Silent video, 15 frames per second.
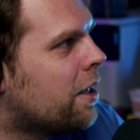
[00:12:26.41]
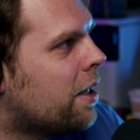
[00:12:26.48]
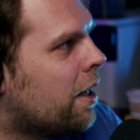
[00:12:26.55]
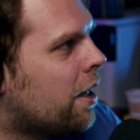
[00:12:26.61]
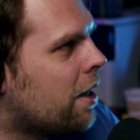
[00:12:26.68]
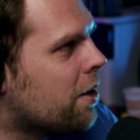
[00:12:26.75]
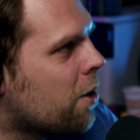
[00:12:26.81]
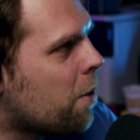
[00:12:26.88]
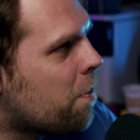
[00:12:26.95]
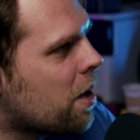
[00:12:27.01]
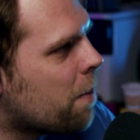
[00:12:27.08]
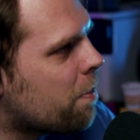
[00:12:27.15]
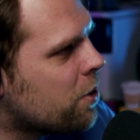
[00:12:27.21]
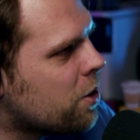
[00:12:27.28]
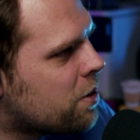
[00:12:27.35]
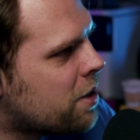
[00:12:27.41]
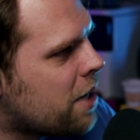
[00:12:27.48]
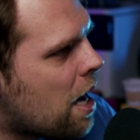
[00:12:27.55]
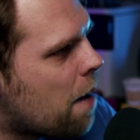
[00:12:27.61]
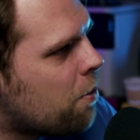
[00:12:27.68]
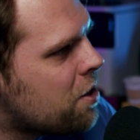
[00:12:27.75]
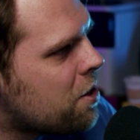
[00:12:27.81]
You open up a new
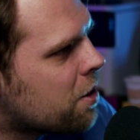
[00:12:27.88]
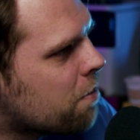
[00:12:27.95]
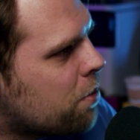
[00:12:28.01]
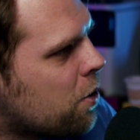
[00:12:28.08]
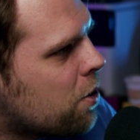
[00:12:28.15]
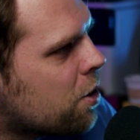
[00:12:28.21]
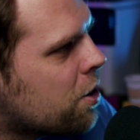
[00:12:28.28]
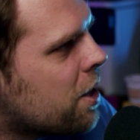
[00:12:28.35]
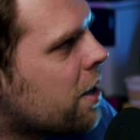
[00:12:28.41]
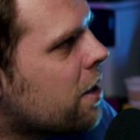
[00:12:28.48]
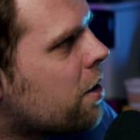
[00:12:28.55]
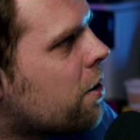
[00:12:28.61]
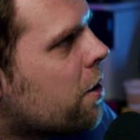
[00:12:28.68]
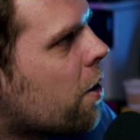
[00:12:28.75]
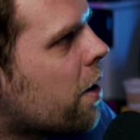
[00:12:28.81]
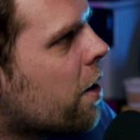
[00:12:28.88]
tab on your computer thing. You go to